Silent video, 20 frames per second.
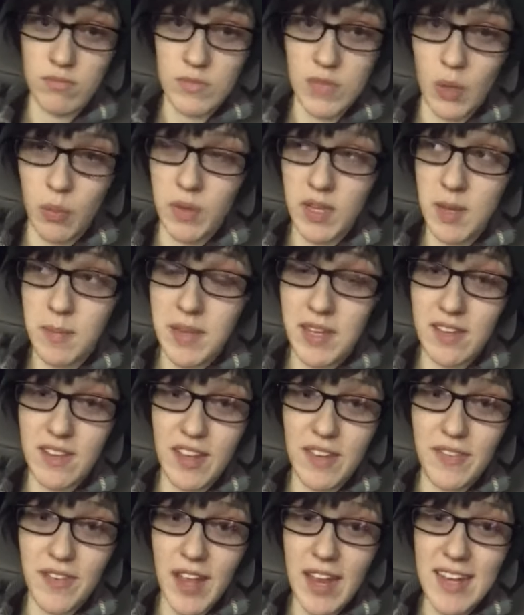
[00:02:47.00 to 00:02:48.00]
we can make
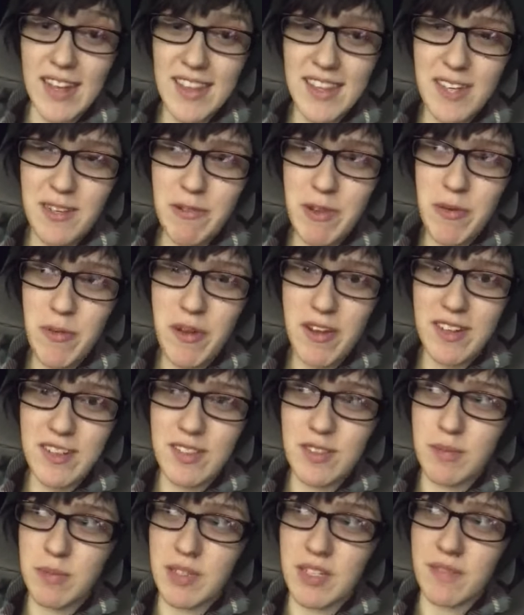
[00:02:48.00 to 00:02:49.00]
life anything we want it
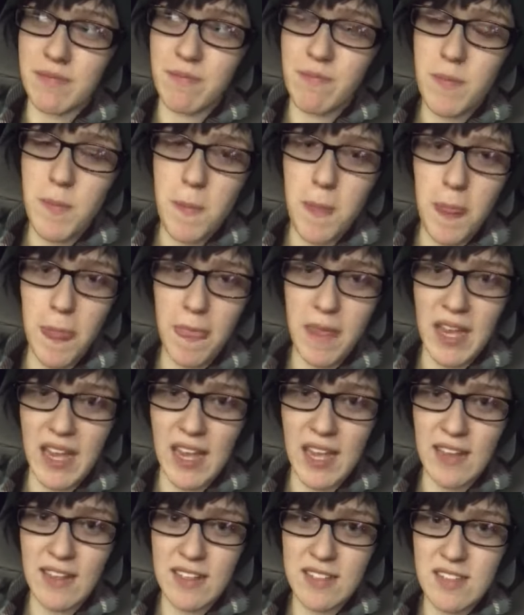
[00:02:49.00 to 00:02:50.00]
to be.
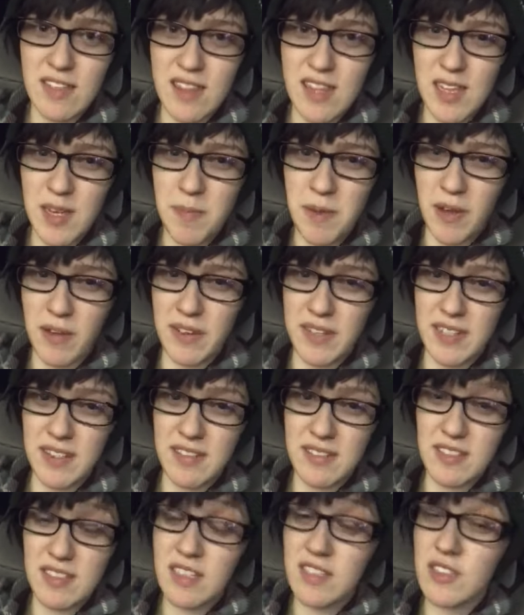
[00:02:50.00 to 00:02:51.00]
And that's the thing about like
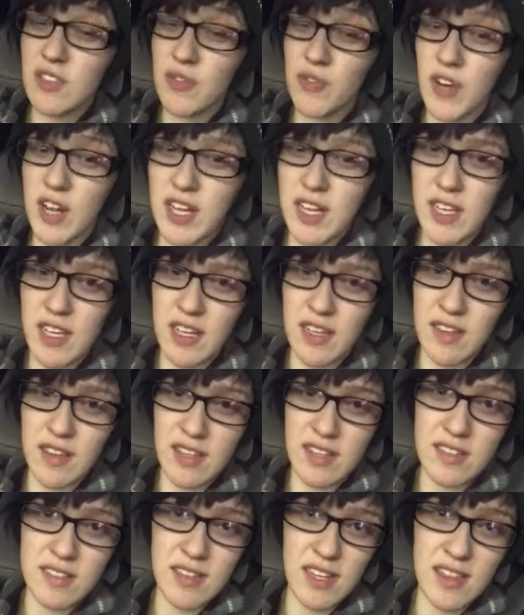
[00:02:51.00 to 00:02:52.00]
schizophrenia and
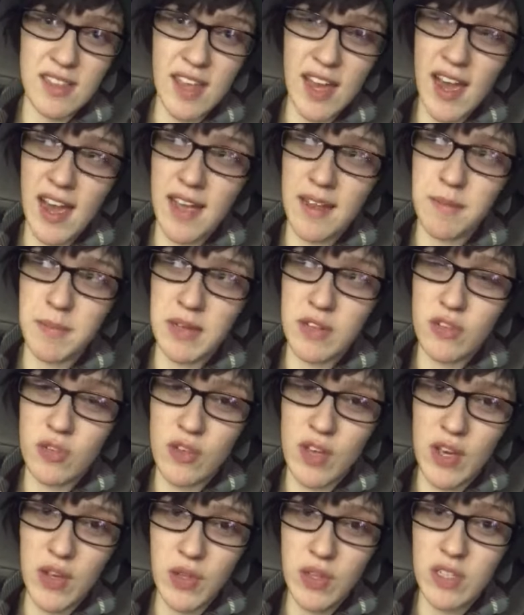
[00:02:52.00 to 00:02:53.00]
things like that, and mental
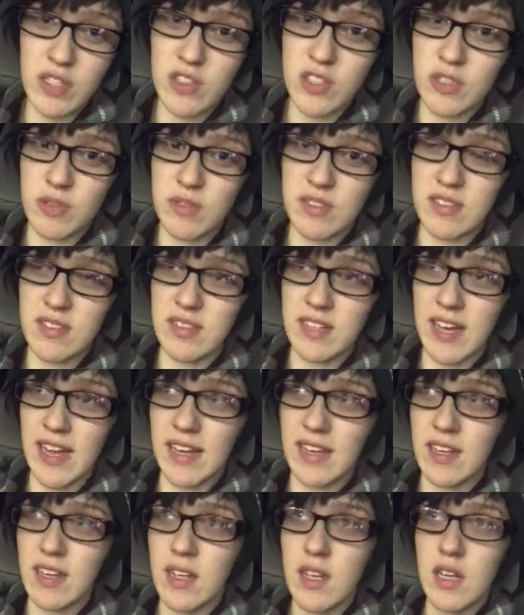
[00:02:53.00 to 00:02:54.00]
health issues is
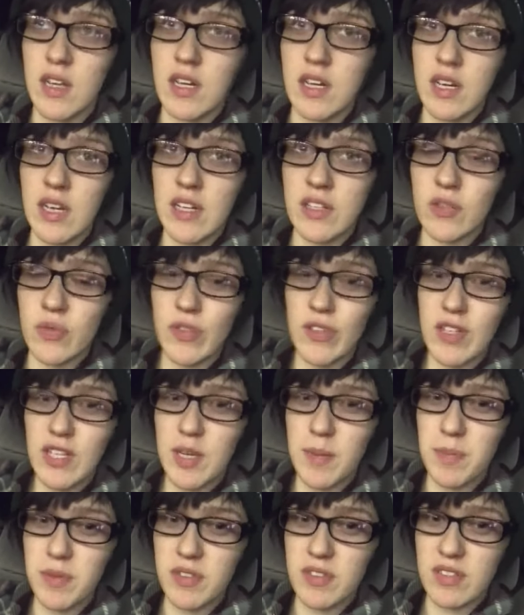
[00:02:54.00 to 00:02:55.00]
that it's really
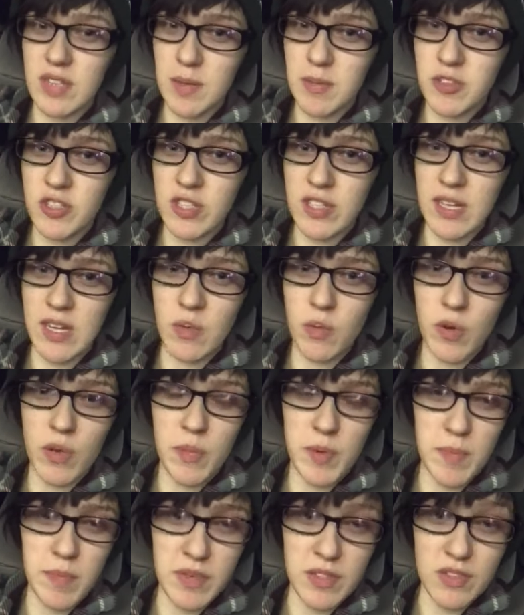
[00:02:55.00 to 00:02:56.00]
a perception and what
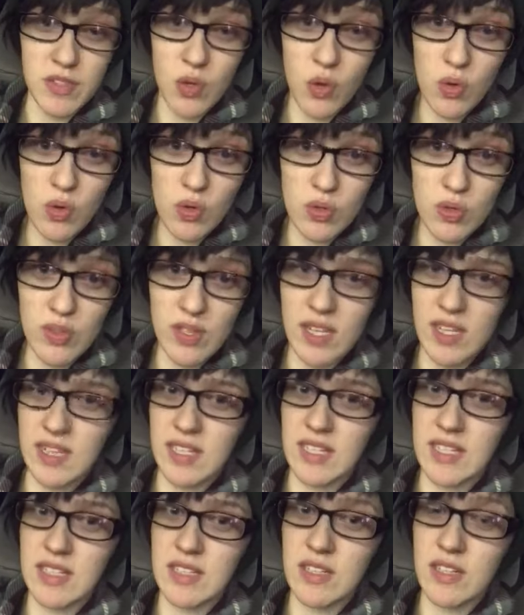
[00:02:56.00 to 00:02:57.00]
we've been told.
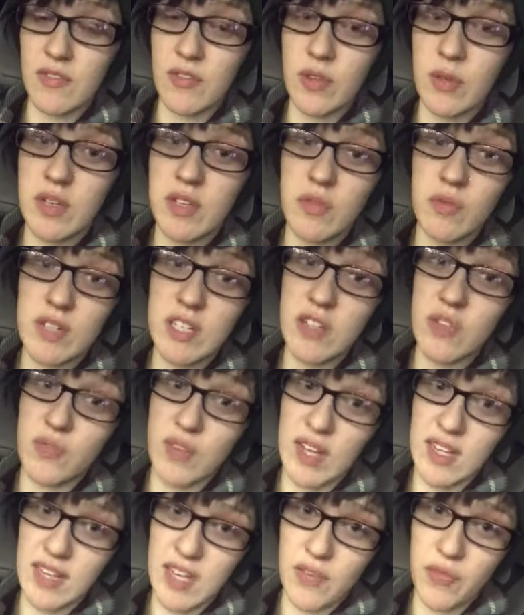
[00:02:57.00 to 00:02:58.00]
And if you can
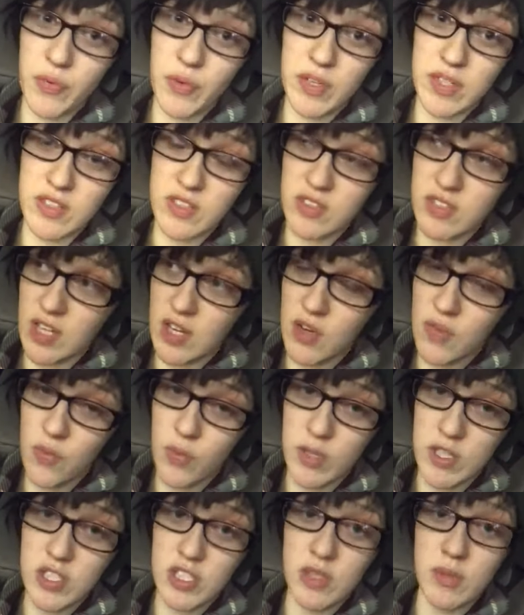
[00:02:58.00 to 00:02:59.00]
redefine that for yourself,
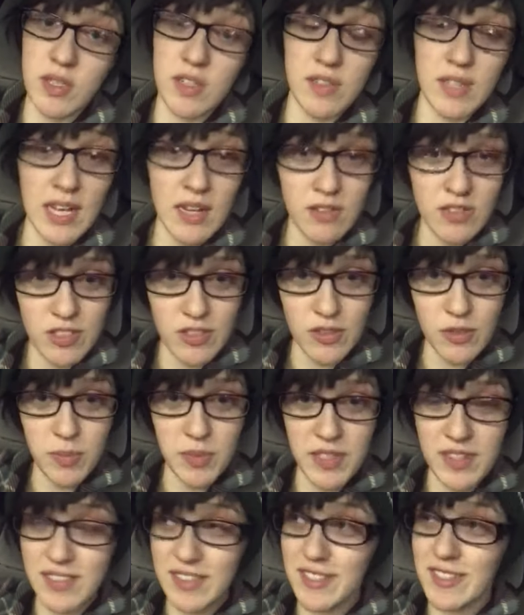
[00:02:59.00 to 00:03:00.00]
which you are allowed to
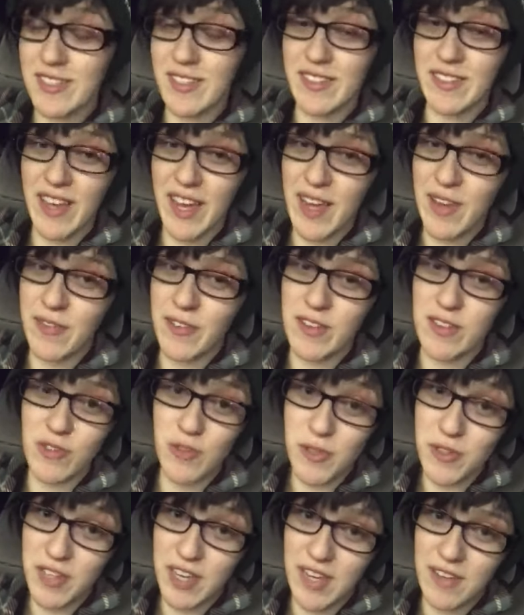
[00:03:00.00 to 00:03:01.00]
because this is life, it's
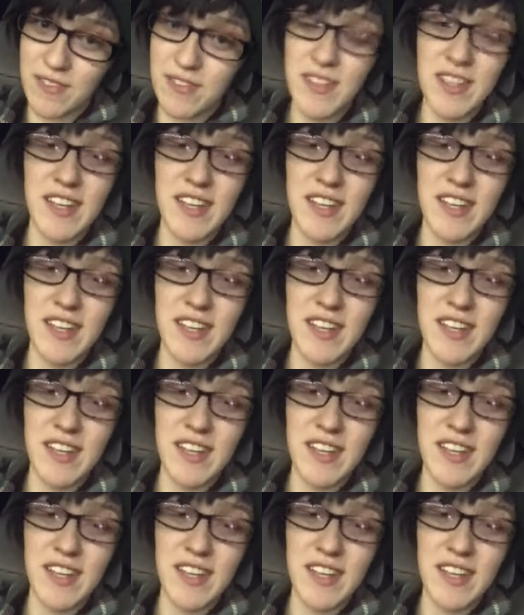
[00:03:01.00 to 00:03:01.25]
your life,